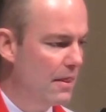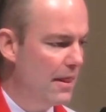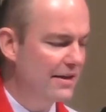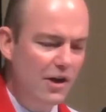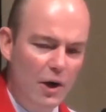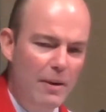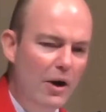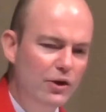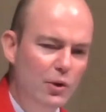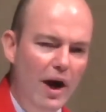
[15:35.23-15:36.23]
It's not
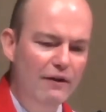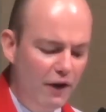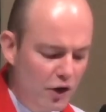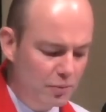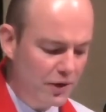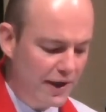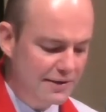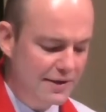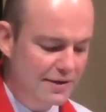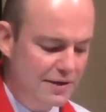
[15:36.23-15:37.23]
about you. I have other
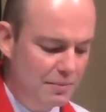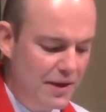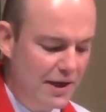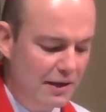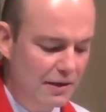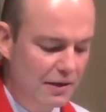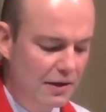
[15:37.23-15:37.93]
places to be,